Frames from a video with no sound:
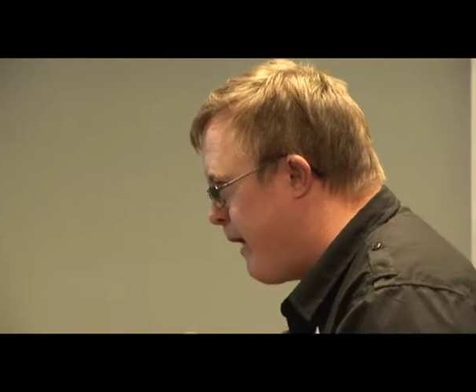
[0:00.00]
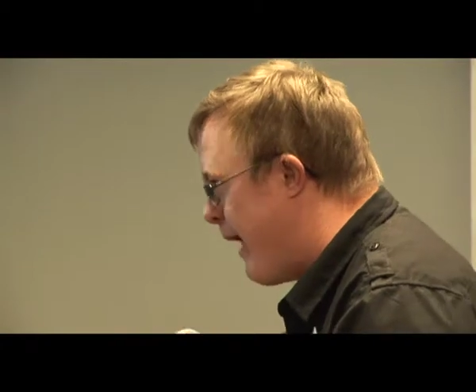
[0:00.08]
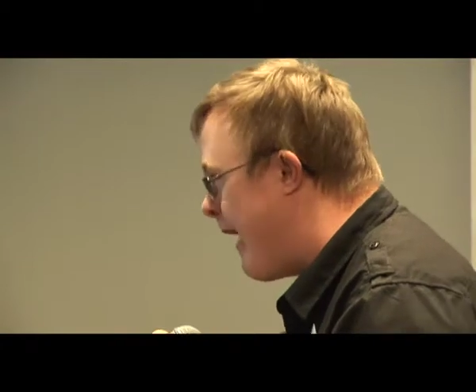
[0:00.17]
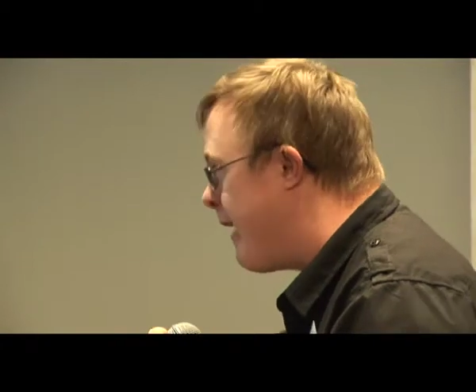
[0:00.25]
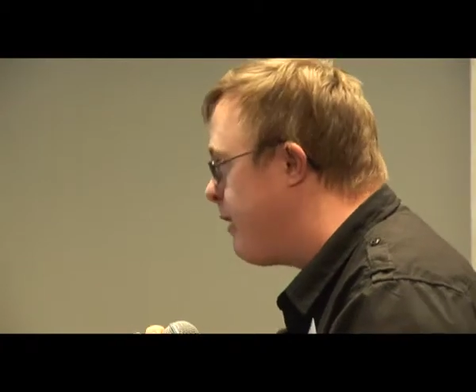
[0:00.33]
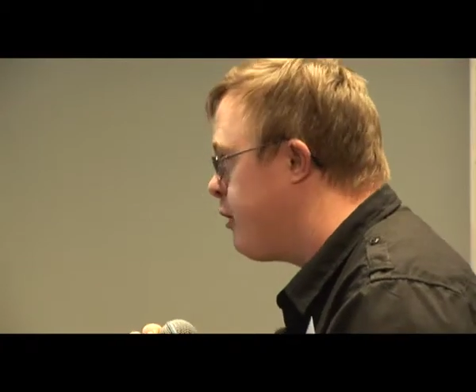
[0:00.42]

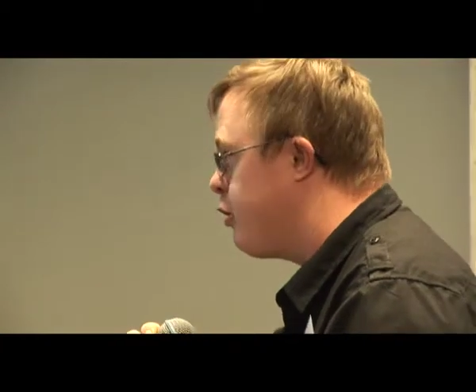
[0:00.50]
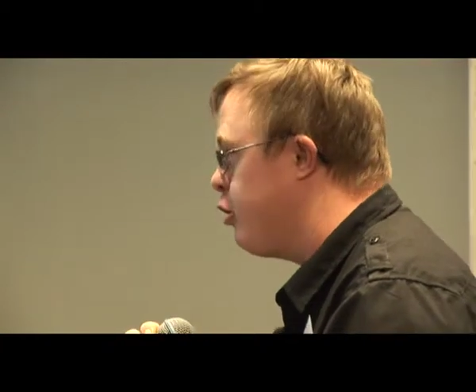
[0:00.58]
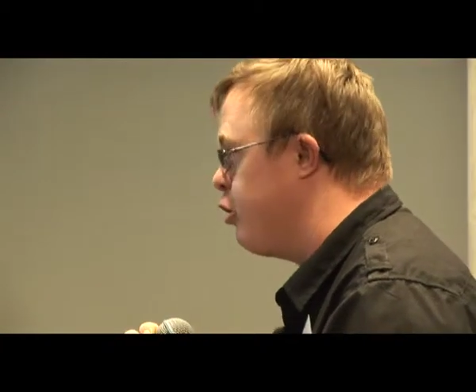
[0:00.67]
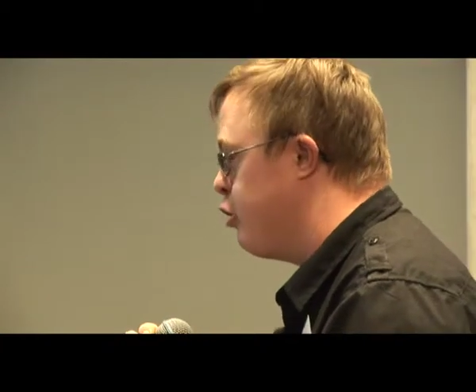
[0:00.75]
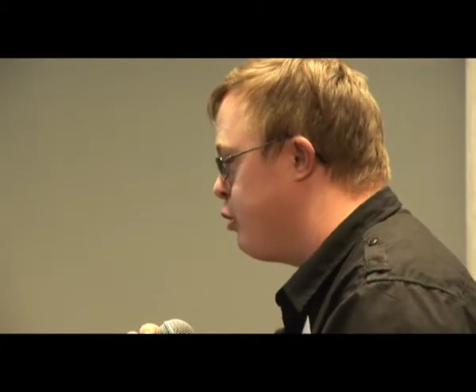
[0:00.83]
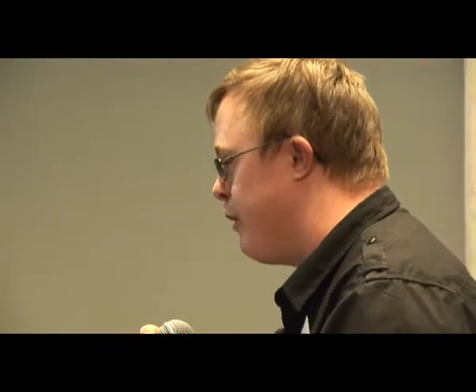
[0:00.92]
at
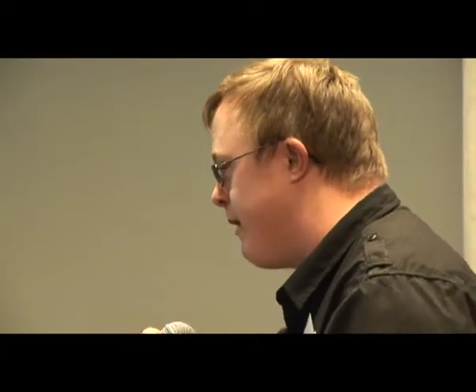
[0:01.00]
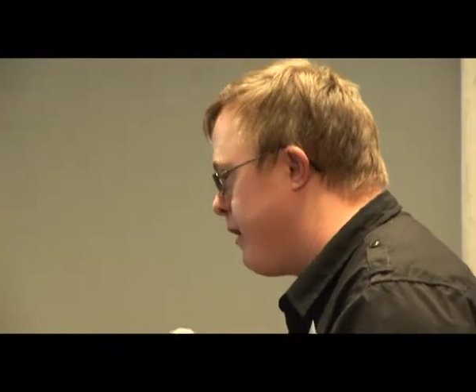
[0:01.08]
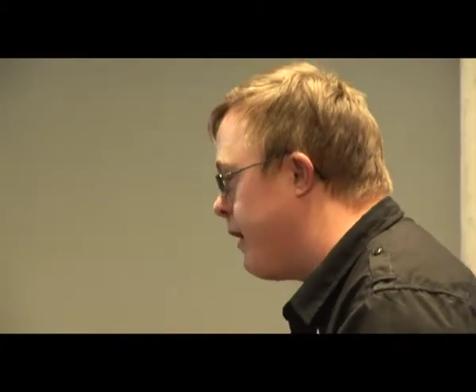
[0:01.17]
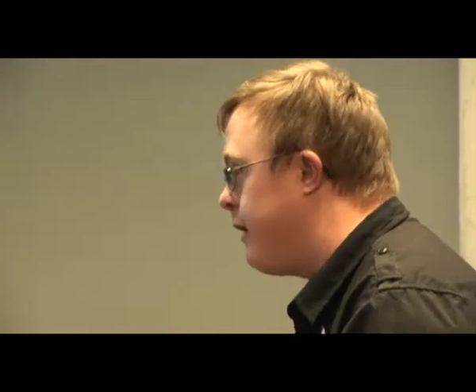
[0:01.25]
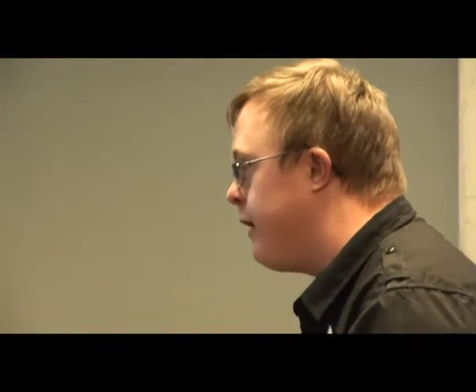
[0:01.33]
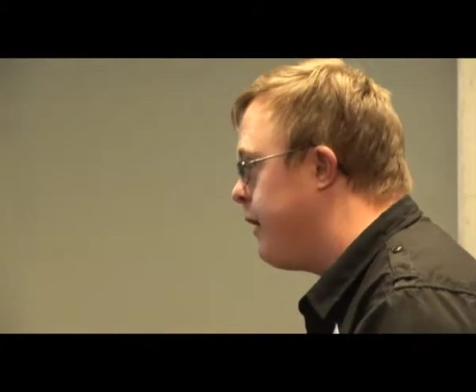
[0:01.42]
school and
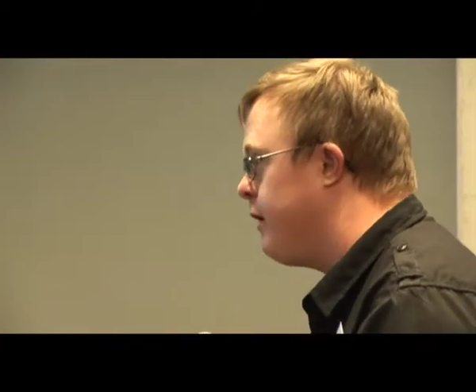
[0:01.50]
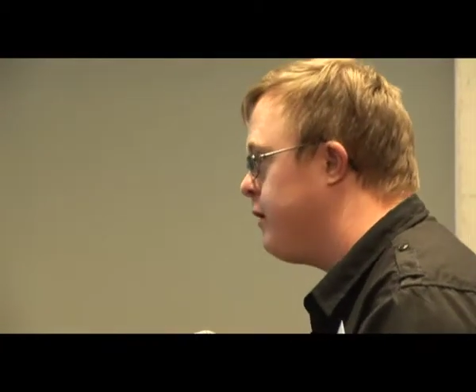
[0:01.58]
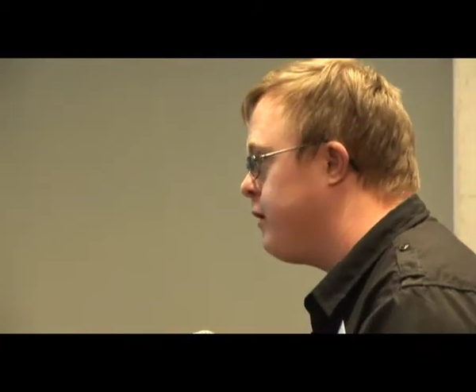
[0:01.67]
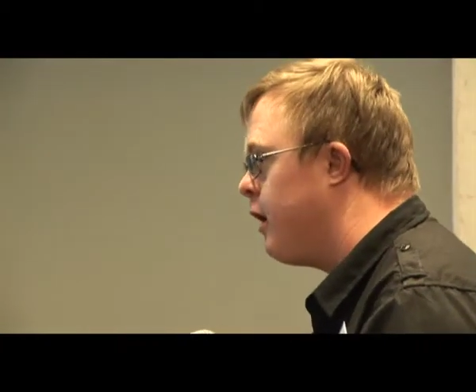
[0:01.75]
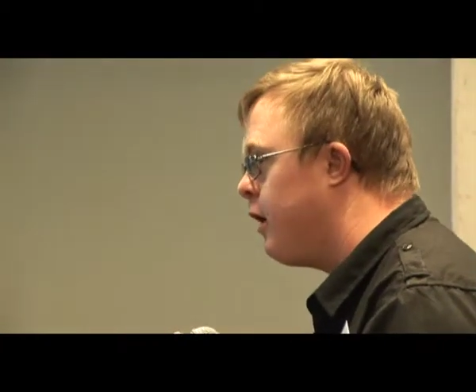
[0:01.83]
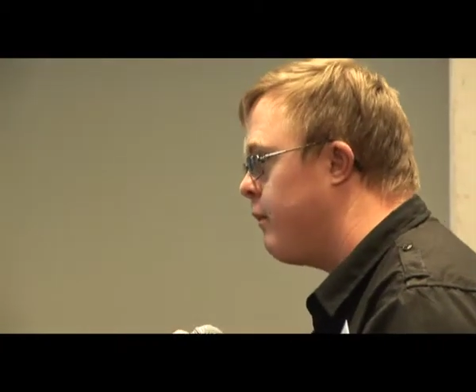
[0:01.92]
they
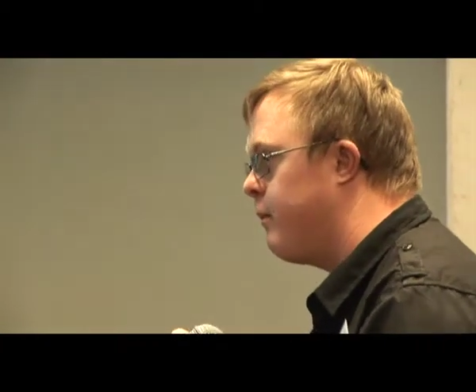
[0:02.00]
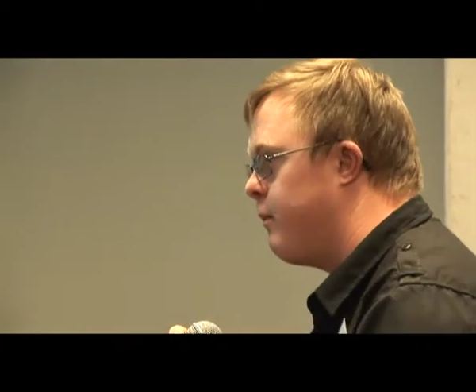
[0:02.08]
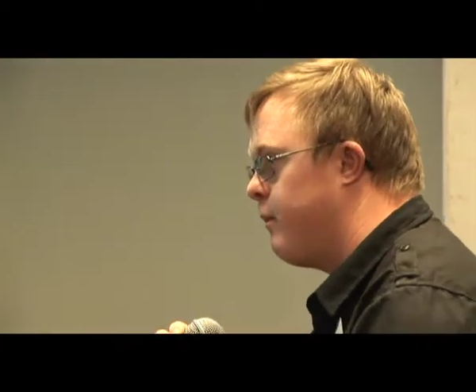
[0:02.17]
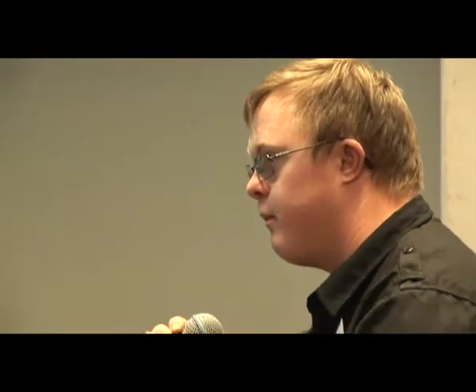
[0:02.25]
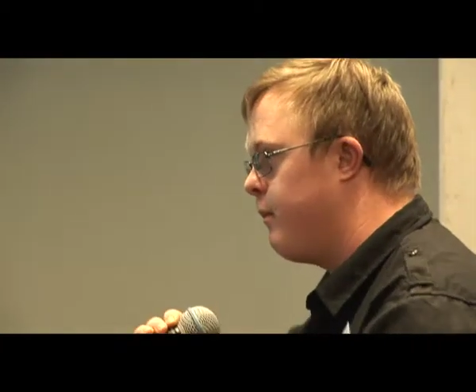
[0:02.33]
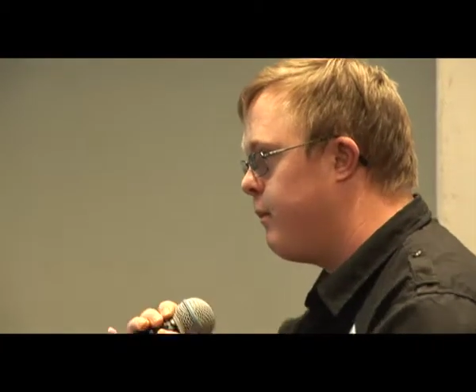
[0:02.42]
end up
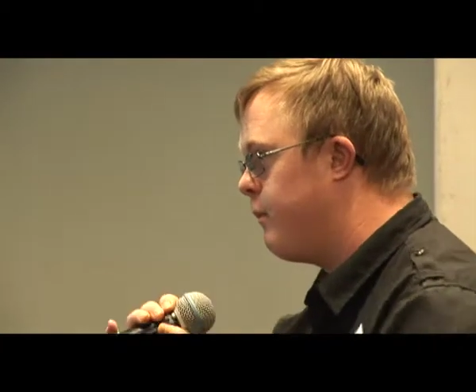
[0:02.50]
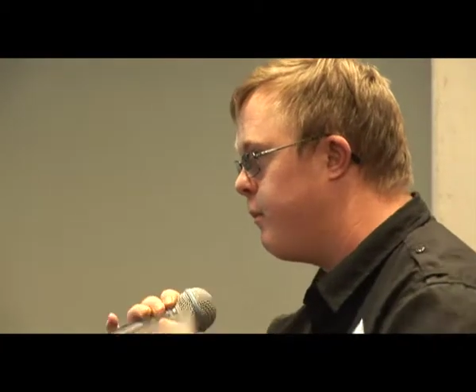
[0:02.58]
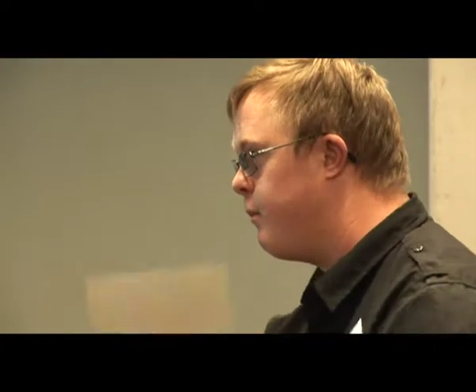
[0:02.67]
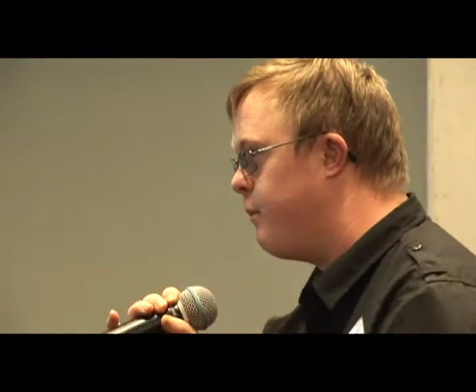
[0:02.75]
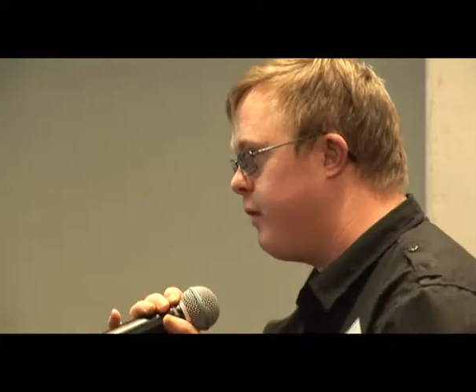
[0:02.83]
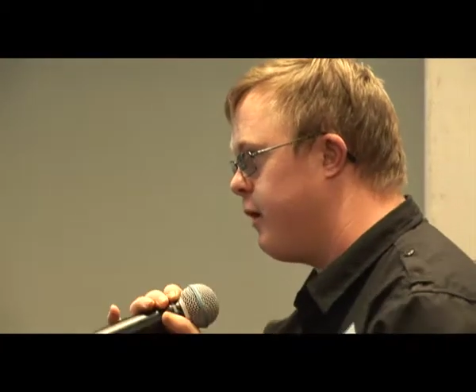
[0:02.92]

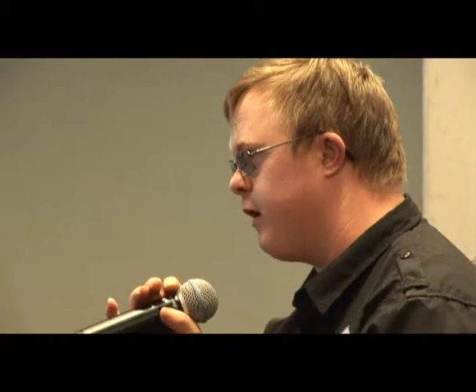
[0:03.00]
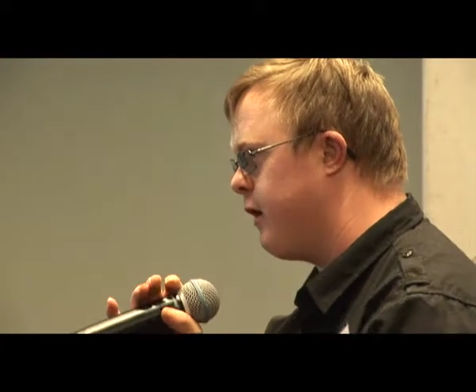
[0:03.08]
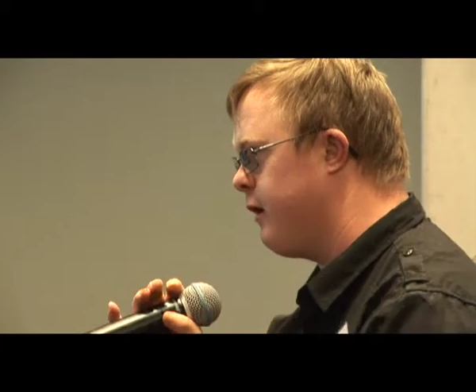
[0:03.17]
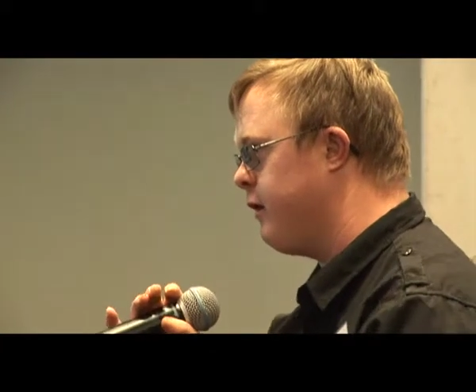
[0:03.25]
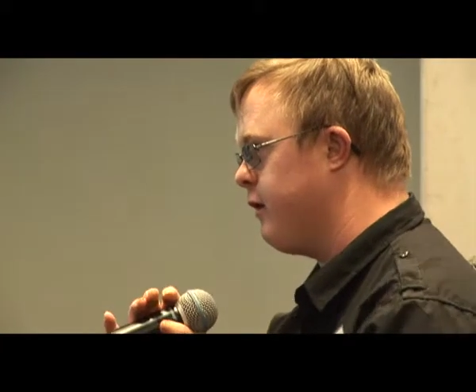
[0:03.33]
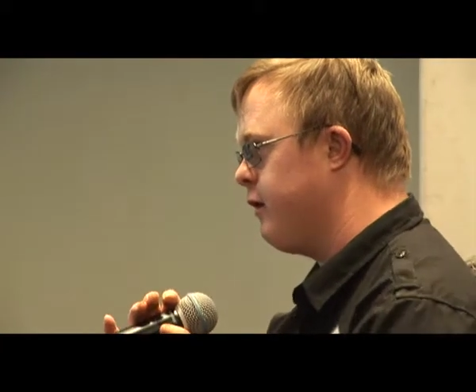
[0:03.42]

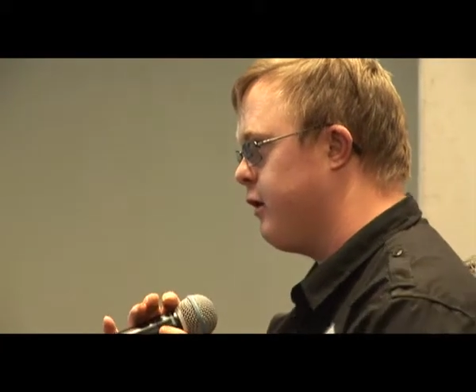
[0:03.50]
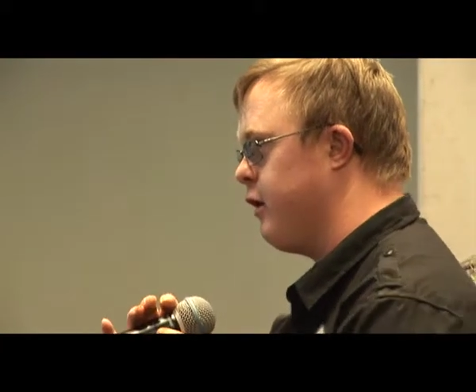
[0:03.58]
being